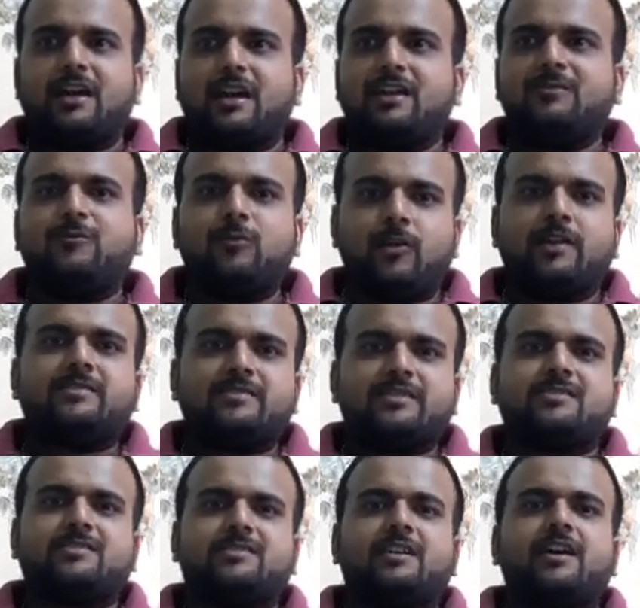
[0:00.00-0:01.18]

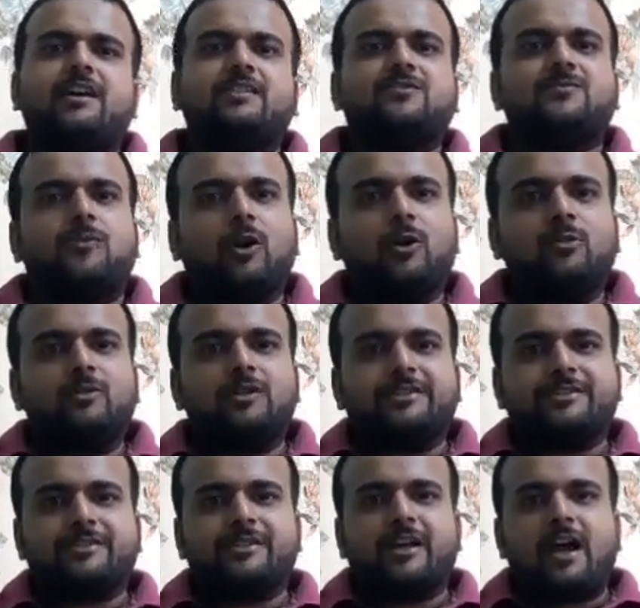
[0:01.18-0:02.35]
influences his
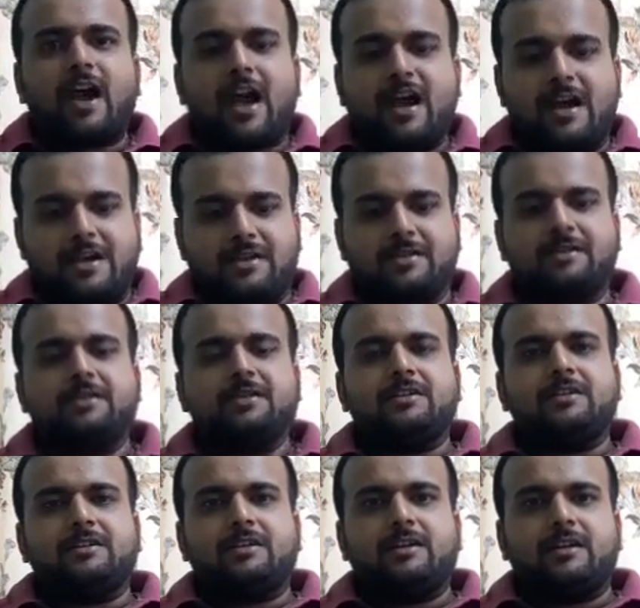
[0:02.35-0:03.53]
followers and
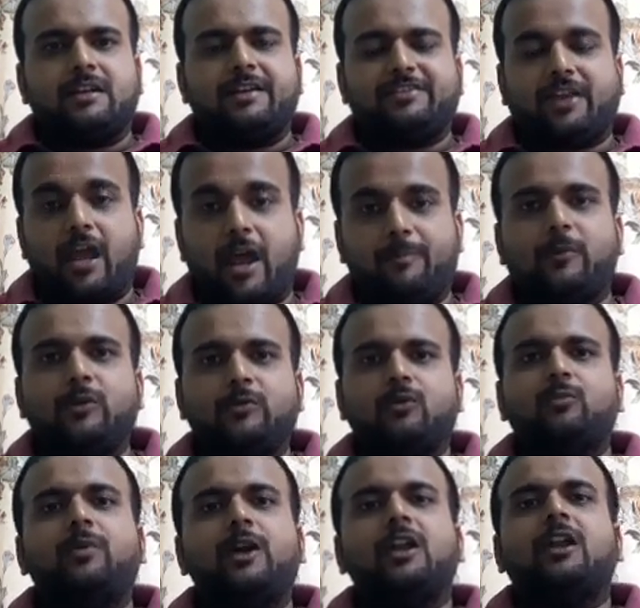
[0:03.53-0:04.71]
is able to
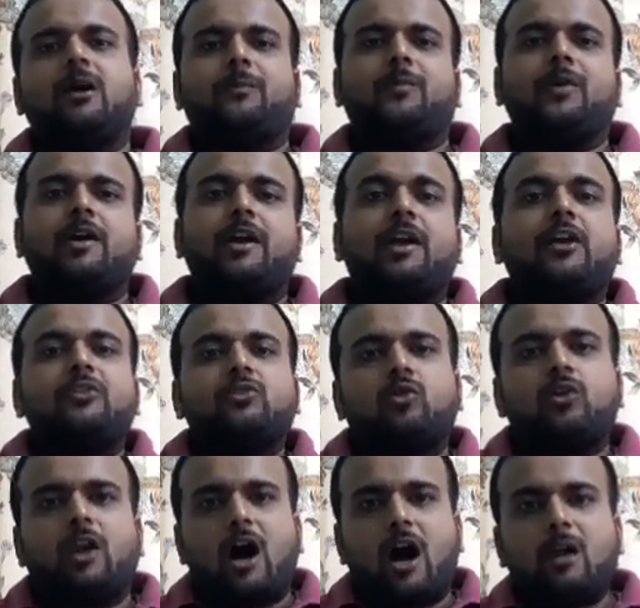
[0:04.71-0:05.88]
build up his
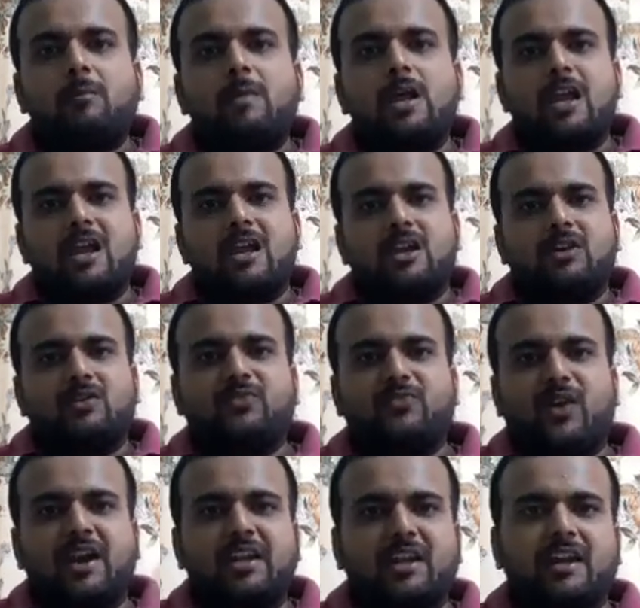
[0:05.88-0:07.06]
own army to
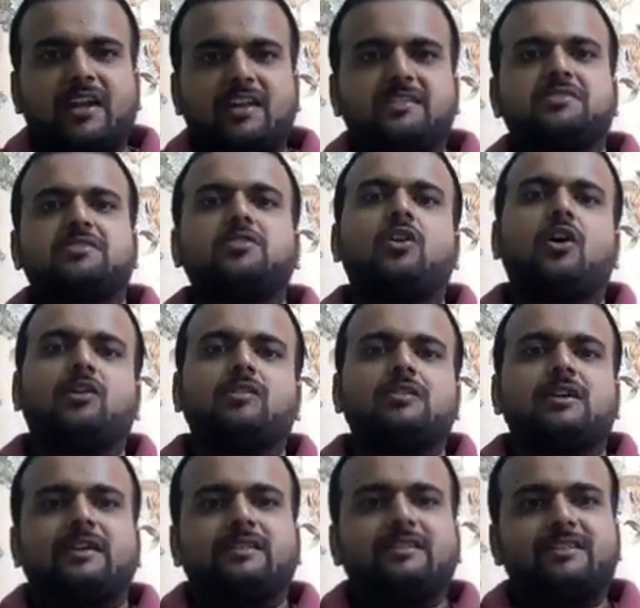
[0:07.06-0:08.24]
fight against God.
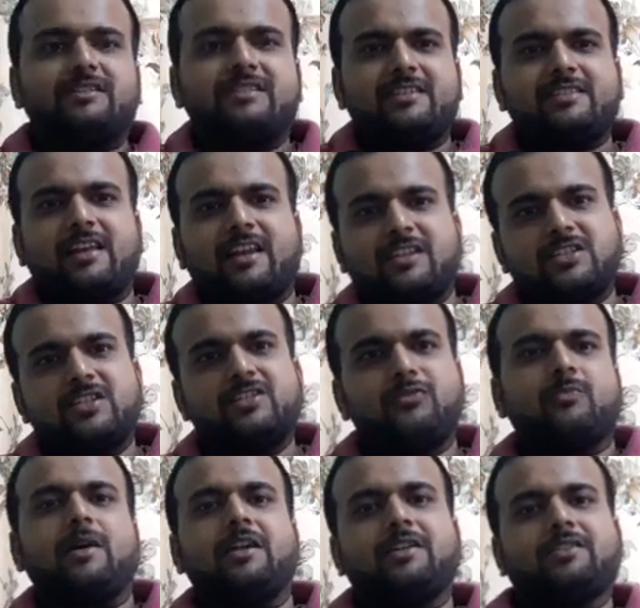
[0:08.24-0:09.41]
And this is an
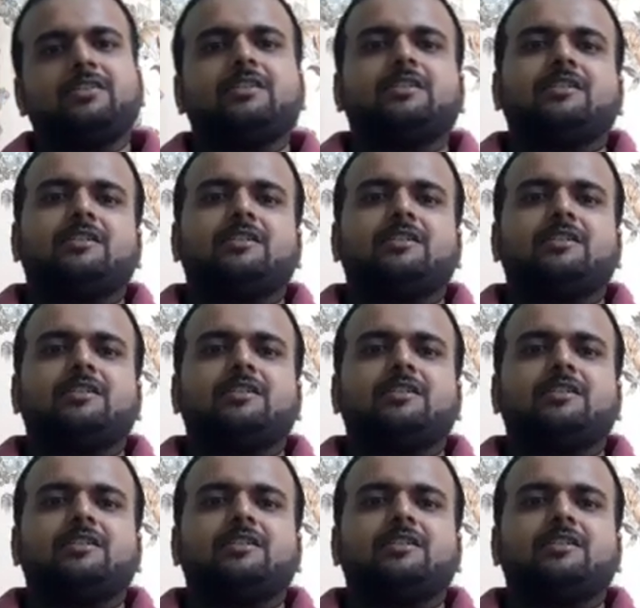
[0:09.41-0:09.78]
achievement